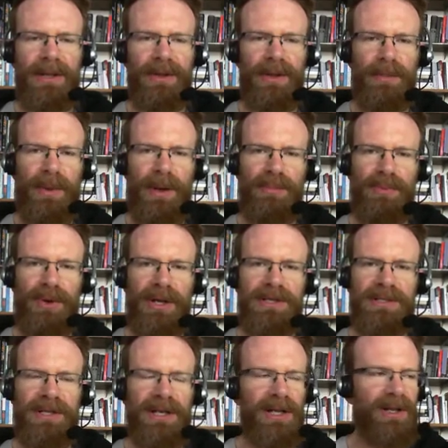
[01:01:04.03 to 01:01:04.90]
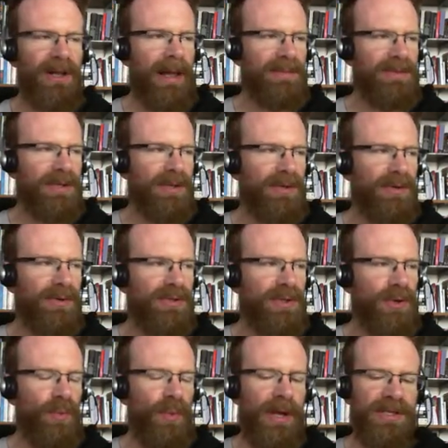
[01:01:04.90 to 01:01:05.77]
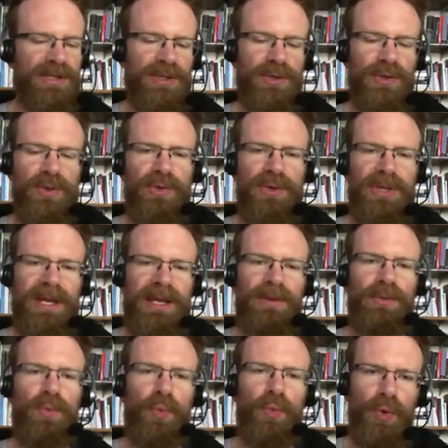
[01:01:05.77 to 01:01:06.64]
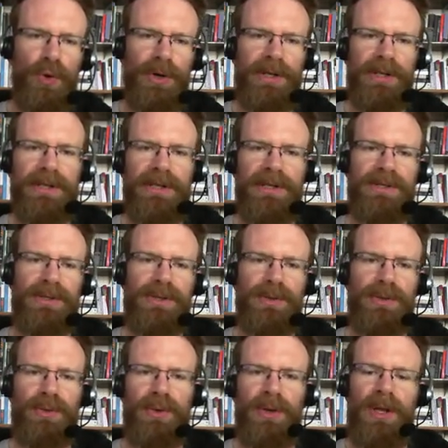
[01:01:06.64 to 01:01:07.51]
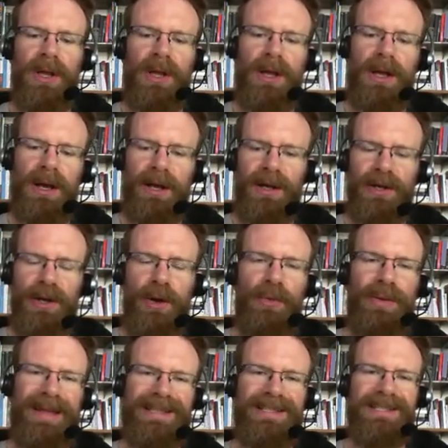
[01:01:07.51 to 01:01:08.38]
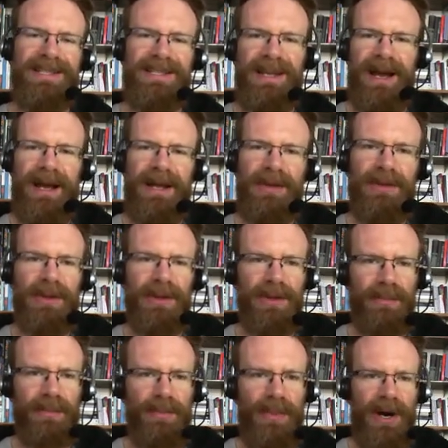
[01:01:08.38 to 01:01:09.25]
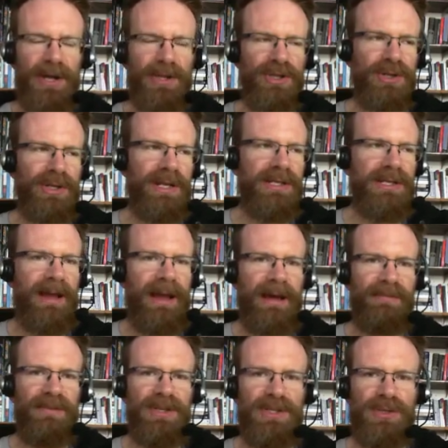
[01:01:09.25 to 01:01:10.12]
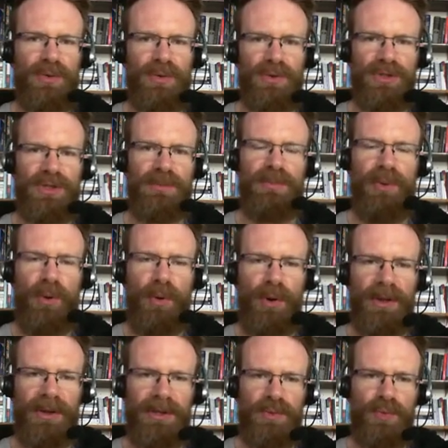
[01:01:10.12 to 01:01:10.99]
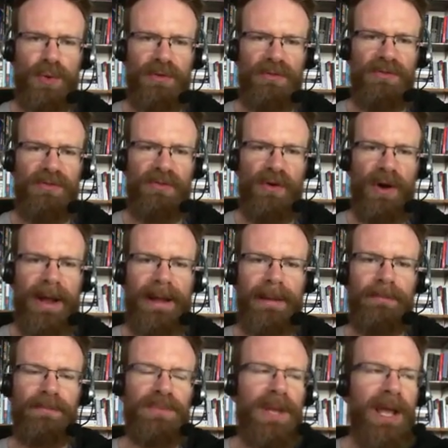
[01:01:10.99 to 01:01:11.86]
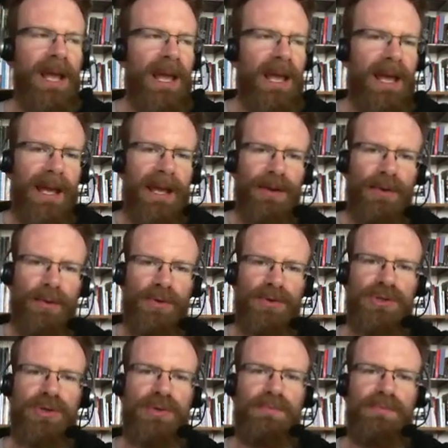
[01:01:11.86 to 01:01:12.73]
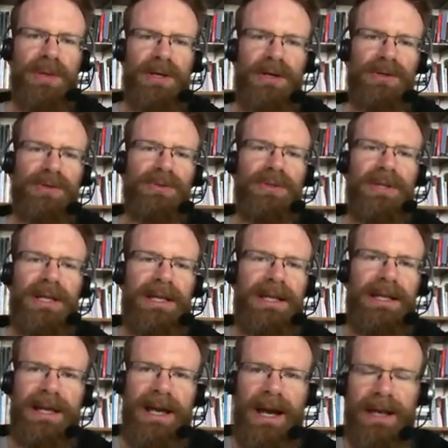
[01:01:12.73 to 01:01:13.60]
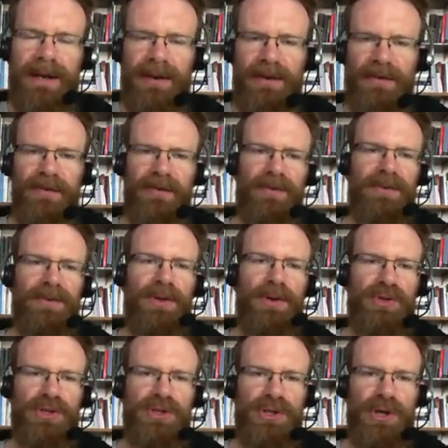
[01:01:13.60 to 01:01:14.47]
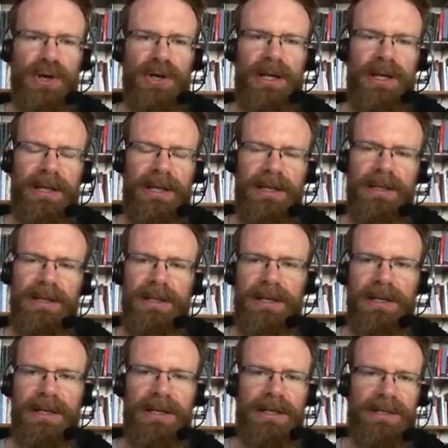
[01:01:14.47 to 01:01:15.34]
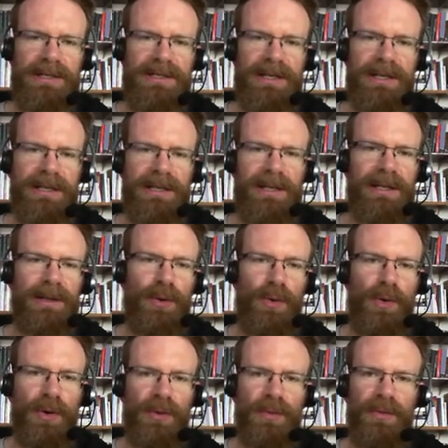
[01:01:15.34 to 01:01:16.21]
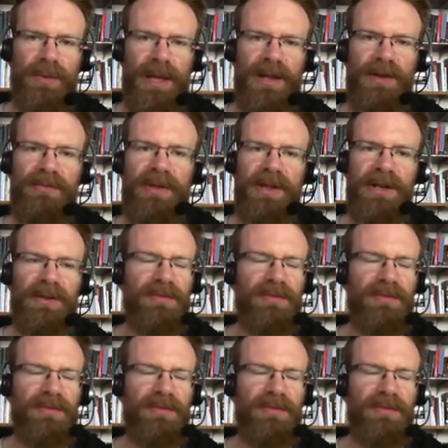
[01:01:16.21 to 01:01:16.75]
going to collapse under its own weight. So you need wood to uh, go inside the the mud. You need to have this sort of support, this wooden frame, in order to build any kind of you know sturdy uh, ceiling or elevated floor.